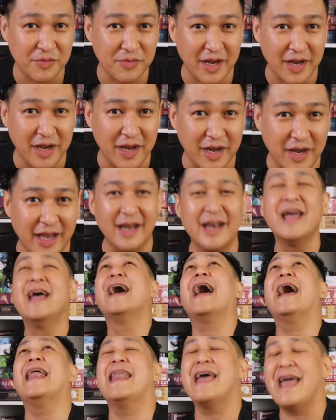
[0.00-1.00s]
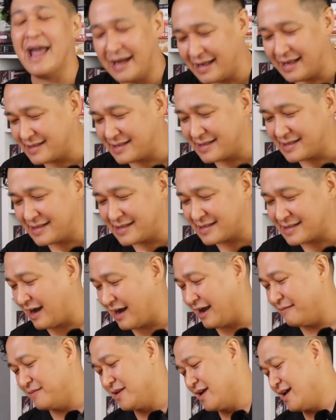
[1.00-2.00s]
win at any
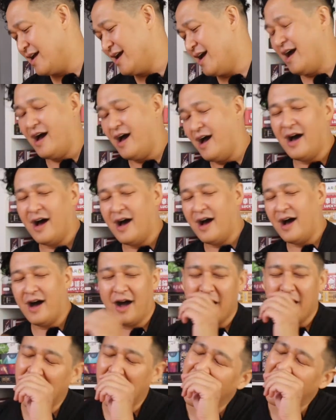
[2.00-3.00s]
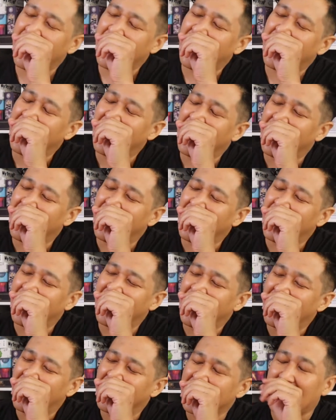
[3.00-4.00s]
time.
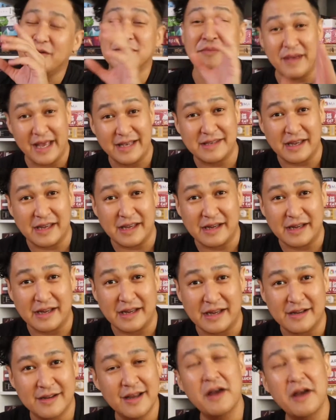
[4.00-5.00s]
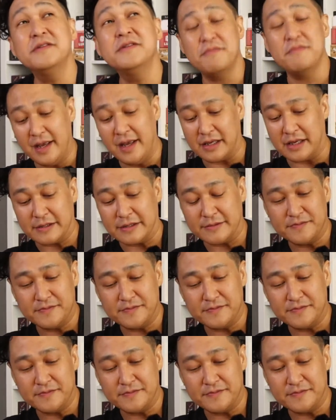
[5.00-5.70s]
Oh, that was amazing. That was amazing.